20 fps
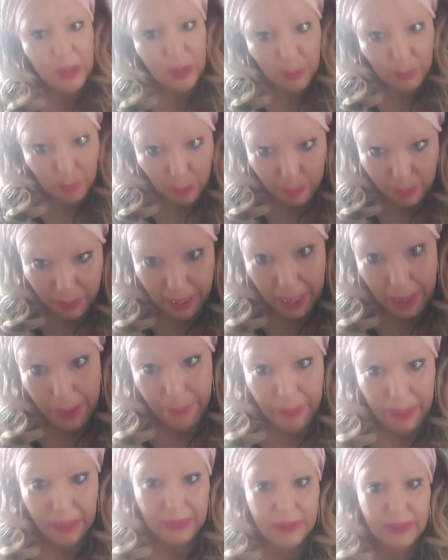Put my
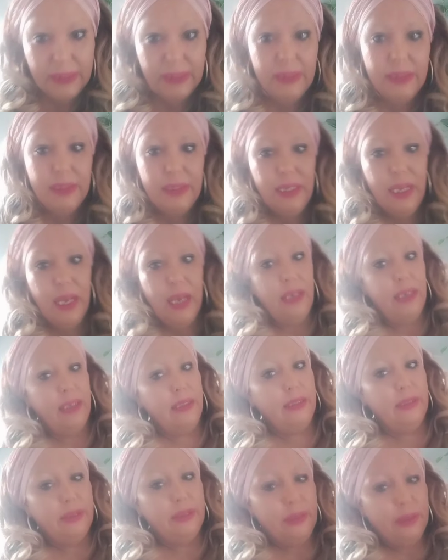hairband in today.
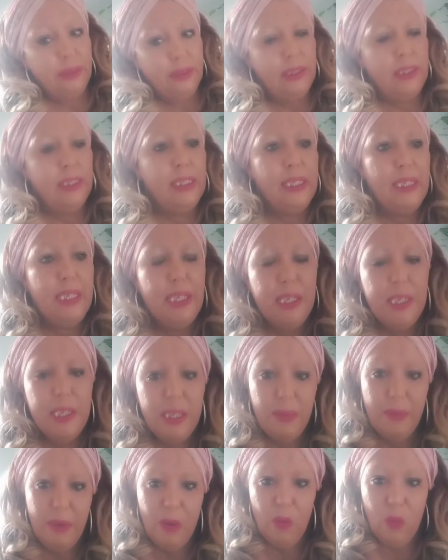It's
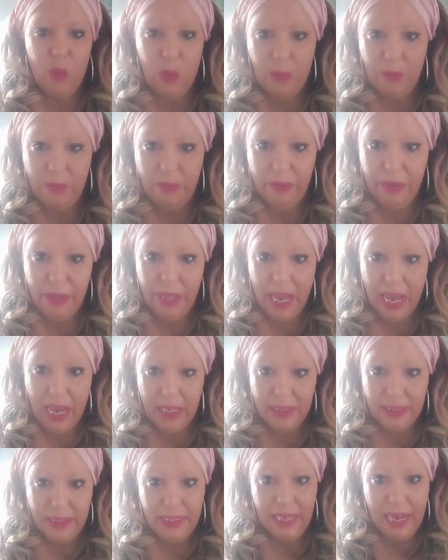a bit warm for the
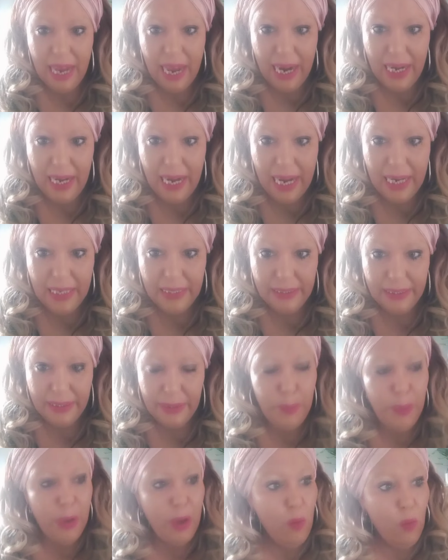app today, ladies. It's
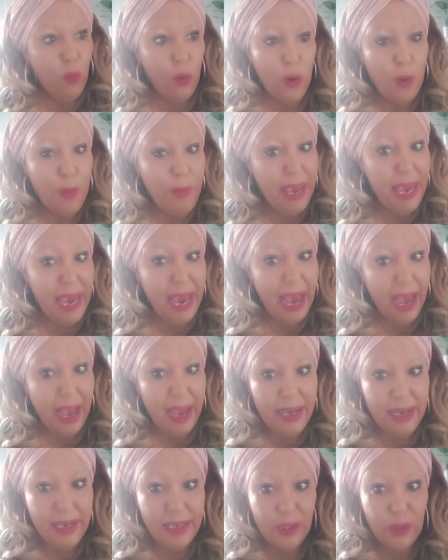a bit warm here.
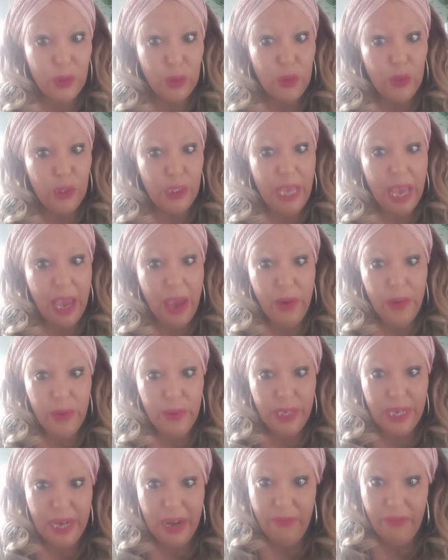Sun's
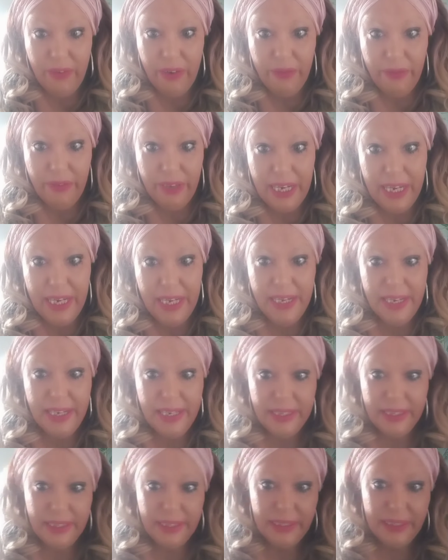out and everything.
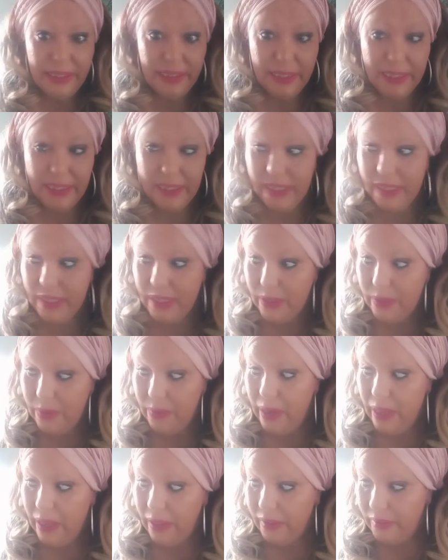
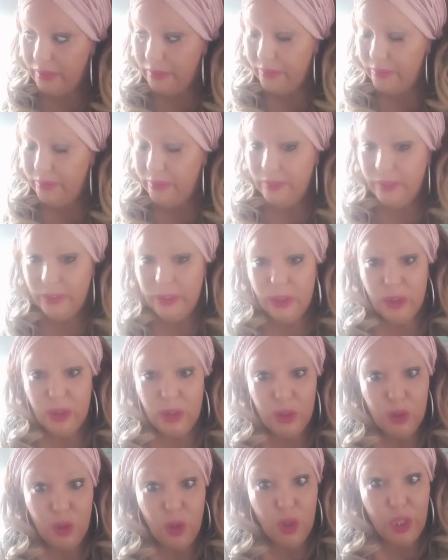Well,
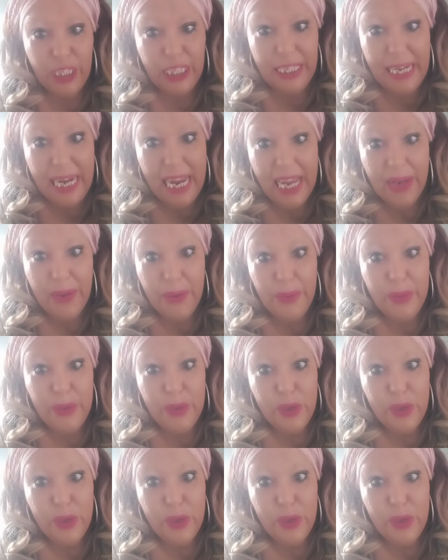it's gone in now.